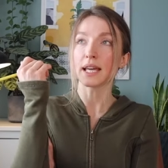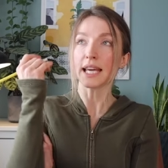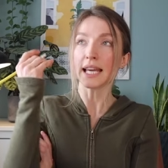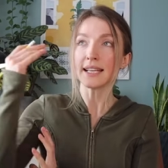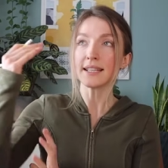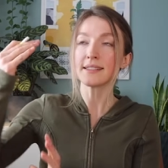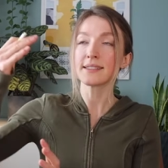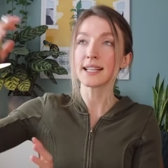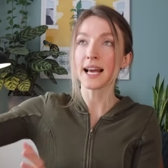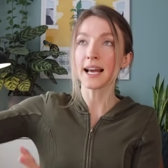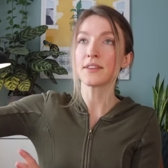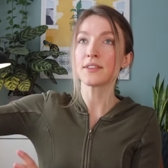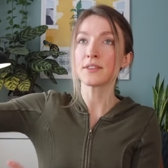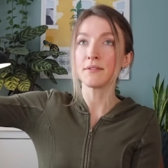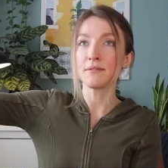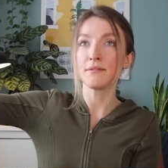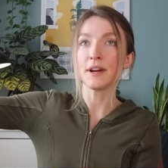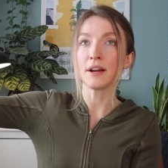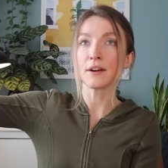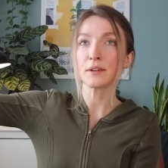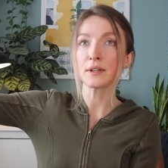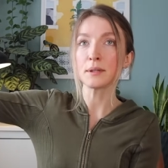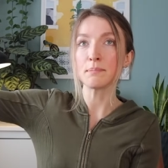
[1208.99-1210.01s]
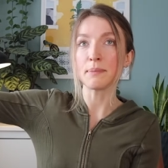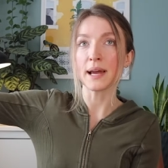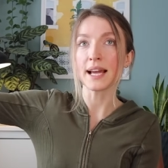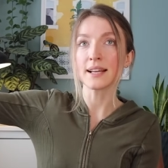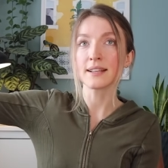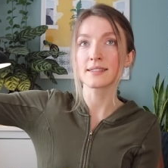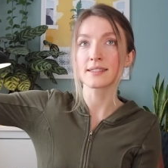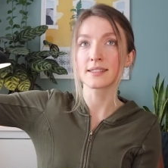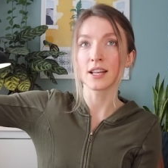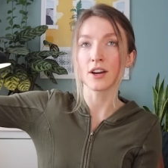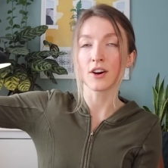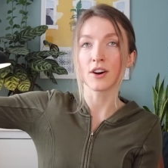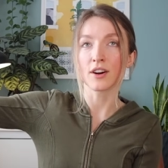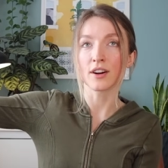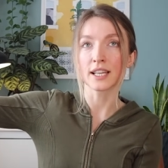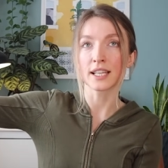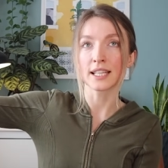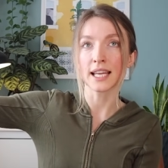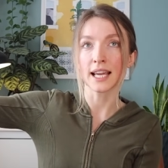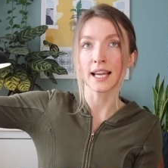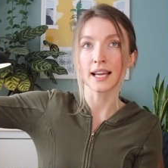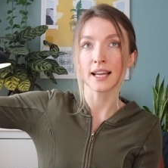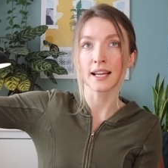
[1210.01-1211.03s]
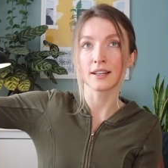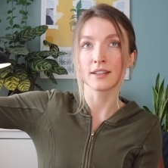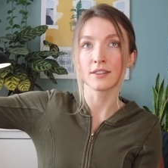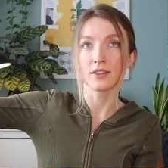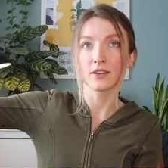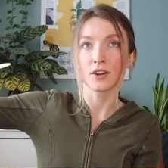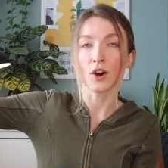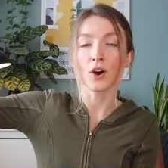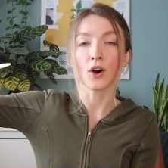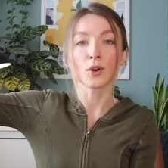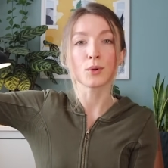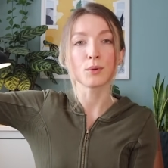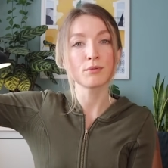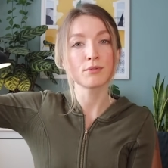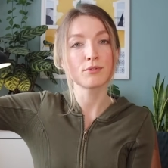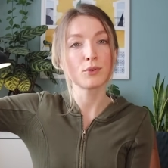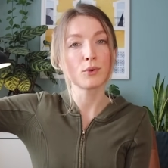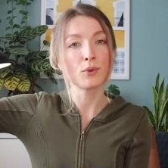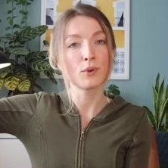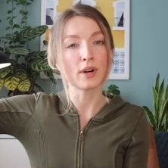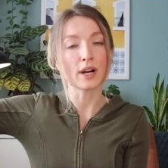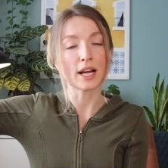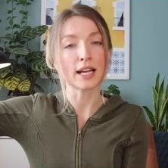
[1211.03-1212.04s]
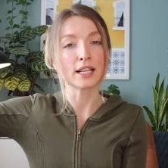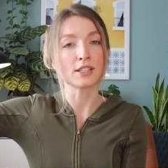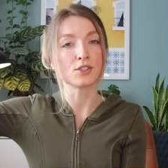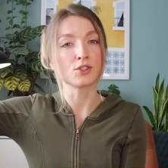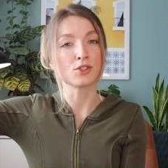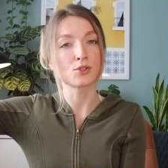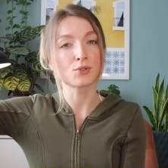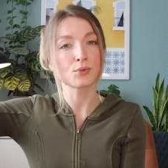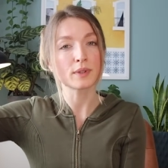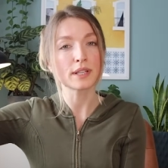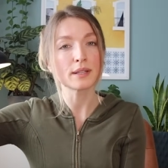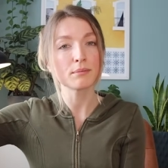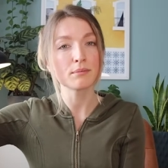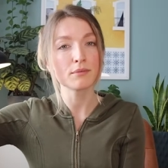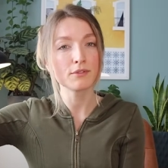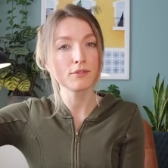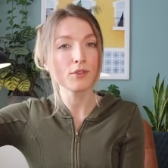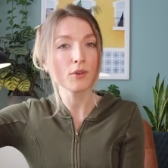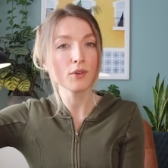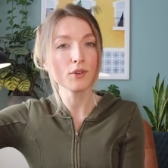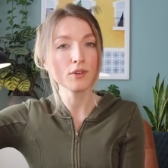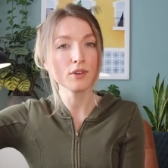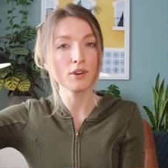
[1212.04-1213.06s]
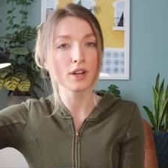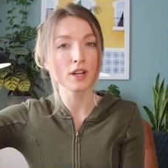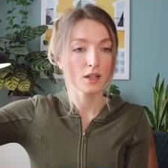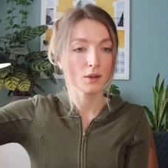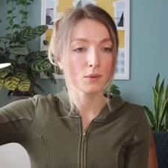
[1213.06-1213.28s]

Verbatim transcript: is that the very best that I can hope for and dream for?